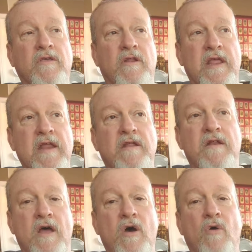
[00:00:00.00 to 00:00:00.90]
You need to
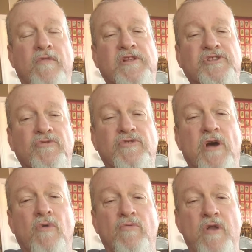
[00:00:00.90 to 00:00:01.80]
know that you
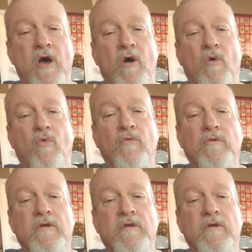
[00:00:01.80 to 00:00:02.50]
don't know.